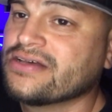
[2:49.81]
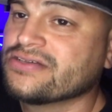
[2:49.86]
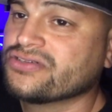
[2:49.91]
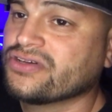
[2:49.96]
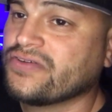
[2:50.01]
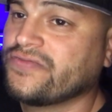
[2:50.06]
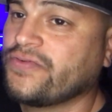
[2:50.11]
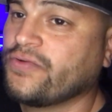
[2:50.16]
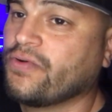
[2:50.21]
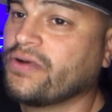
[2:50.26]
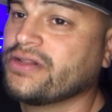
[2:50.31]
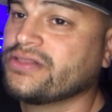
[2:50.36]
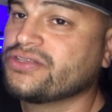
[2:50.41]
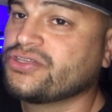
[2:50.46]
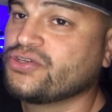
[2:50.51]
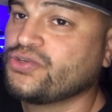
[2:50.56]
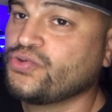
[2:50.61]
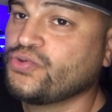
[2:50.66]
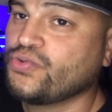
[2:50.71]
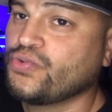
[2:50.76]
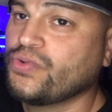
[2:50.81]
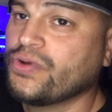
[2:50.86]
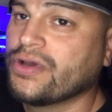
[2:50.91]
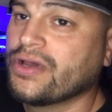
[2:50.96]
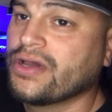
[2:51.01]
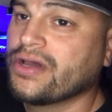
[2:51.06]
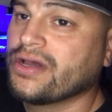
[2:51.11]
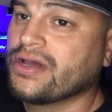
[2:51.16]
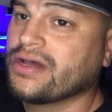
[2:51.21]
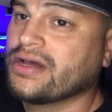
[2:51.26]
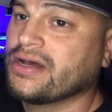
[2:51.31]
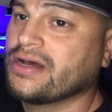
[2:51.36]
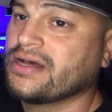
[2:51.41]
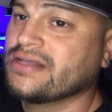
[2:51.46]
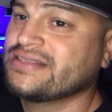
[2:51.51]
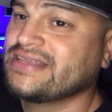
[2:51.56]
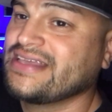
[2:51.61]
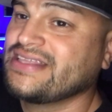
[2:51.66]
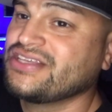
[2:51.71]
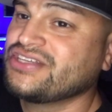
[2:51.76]
So if you wanted to
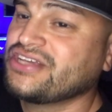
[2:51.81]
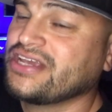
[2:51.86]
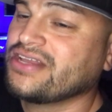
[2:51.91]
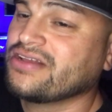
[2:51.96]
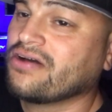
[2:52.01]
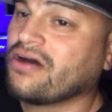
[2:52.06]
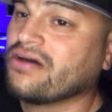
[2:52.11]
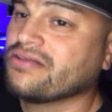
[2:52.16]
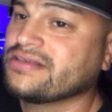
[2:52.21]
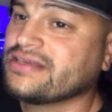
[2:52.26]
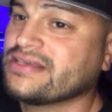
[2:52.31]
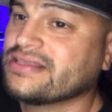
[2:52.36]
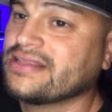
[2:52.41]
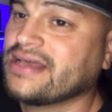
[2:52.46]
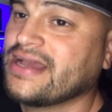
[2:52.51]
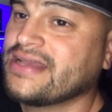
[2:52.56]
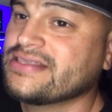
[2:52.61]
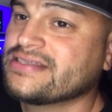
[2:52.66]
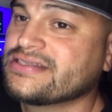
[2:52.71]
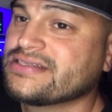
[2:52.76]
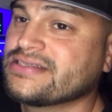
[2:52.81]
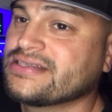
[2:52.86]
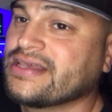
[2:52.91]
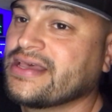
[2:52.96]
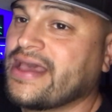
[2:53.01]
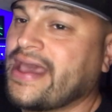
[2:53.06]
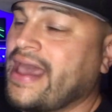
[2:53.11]
uh, daisy chain all these lights